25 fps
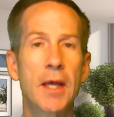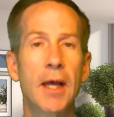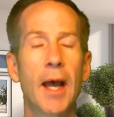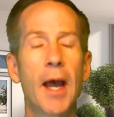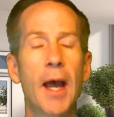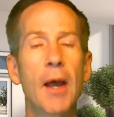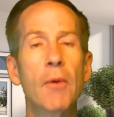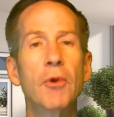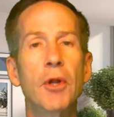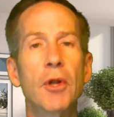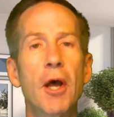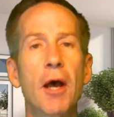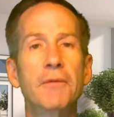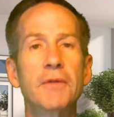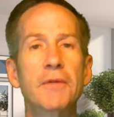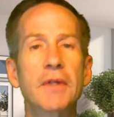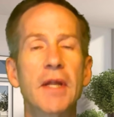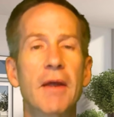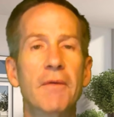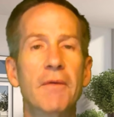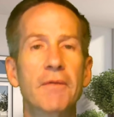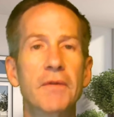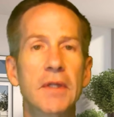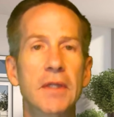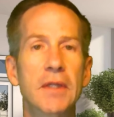I would often
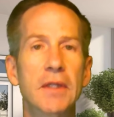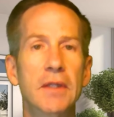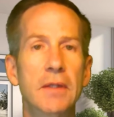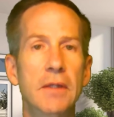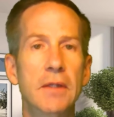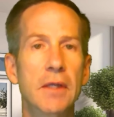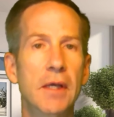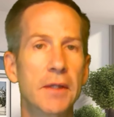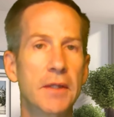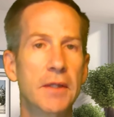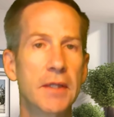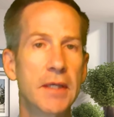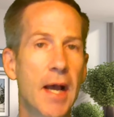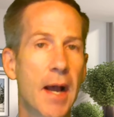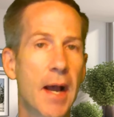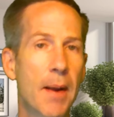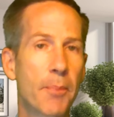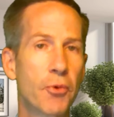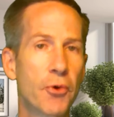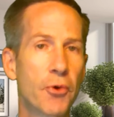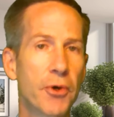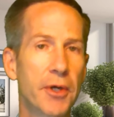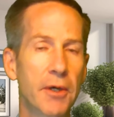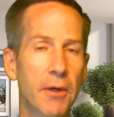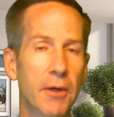have the
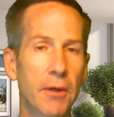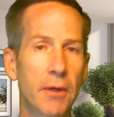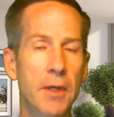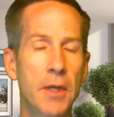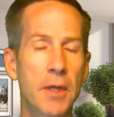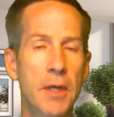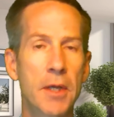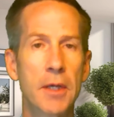operator